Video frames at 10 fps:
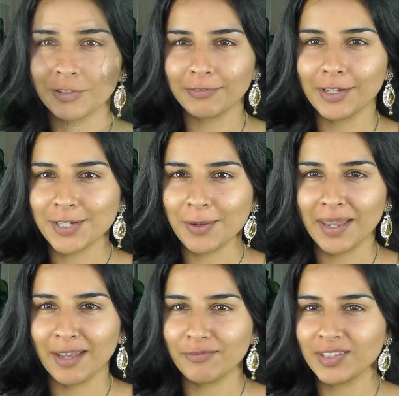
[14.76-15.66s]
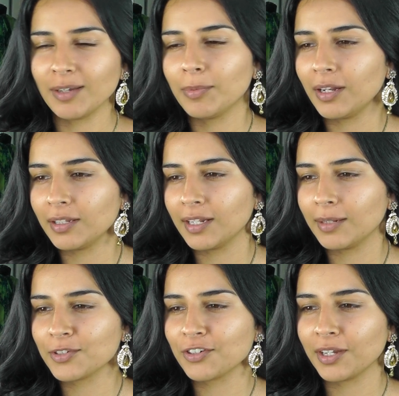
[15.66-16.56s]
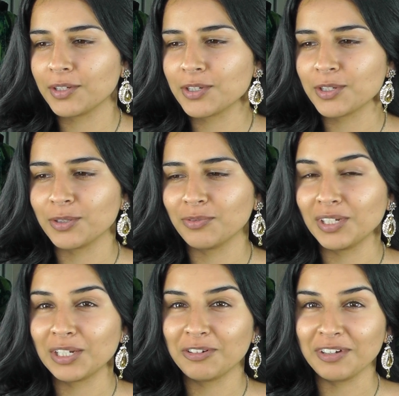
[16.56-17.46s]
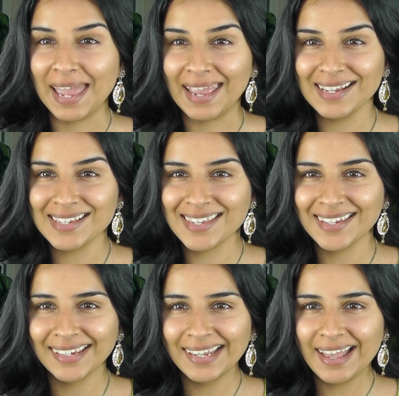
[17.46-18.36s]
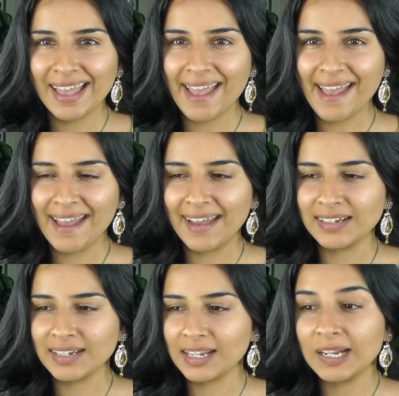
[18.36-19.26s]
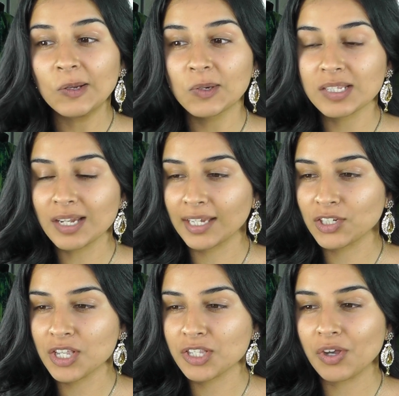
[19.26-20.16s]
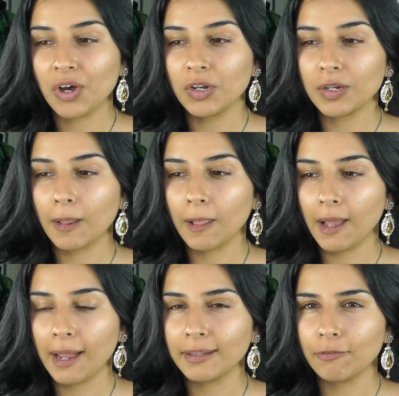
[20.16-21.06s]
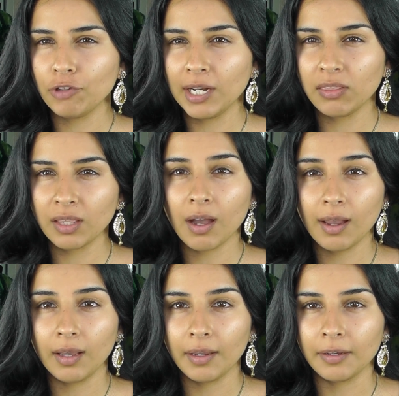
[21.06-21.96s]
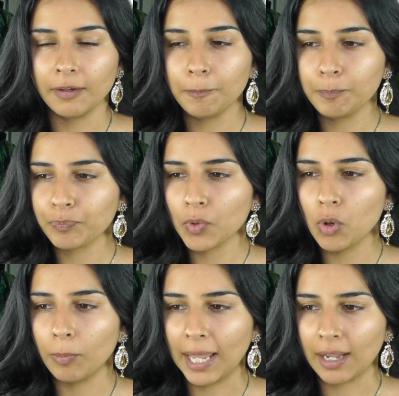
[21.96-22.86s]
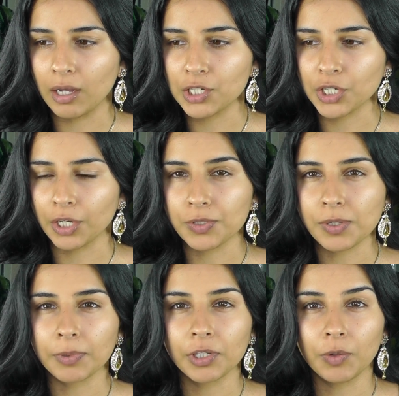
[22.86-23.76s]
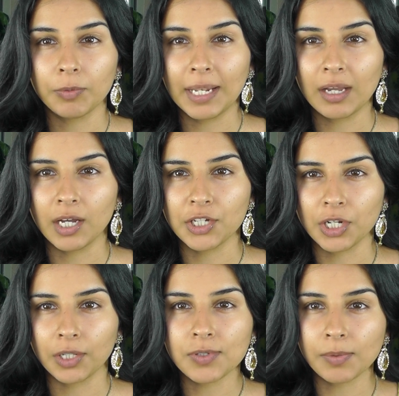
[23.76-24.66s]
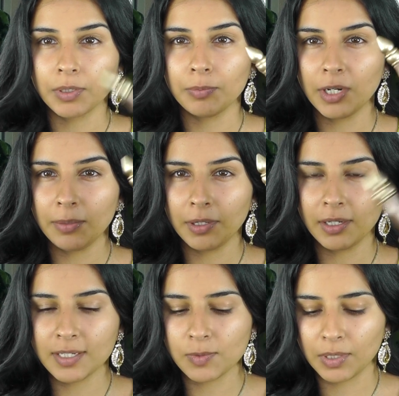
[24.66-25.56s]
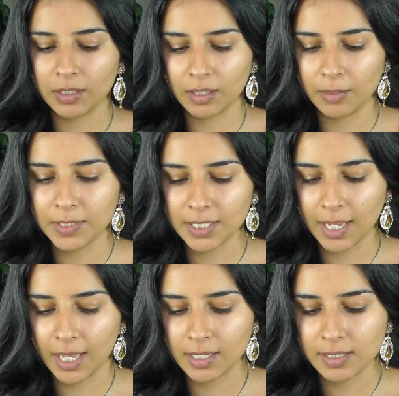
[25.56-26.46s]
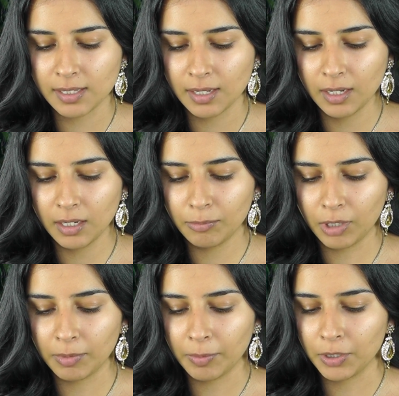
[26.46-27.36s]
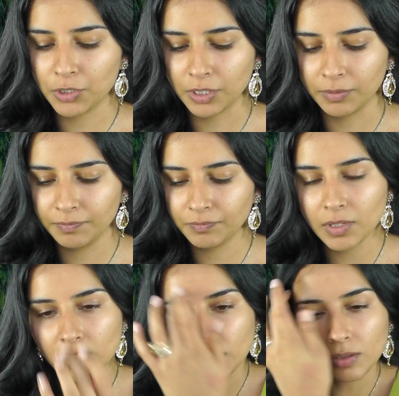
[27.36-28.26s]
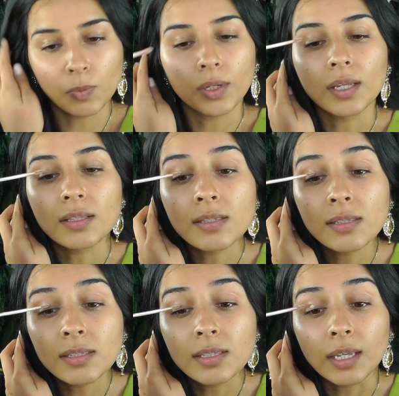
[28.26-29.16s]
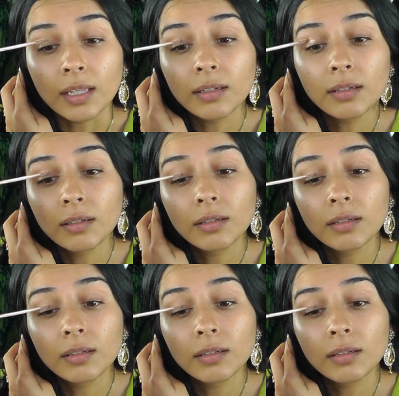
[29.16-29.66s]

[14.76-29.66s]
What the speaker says: got the photo here of Vidya Balan that I'm trying to recreate, and it looks like she's got either really thick eyeliner or black eyeshadow, so I'm going to go with black eyeshadow. So I'm going to prime my eyes with Urban Decay's Primer Potion. This is the one in Sin.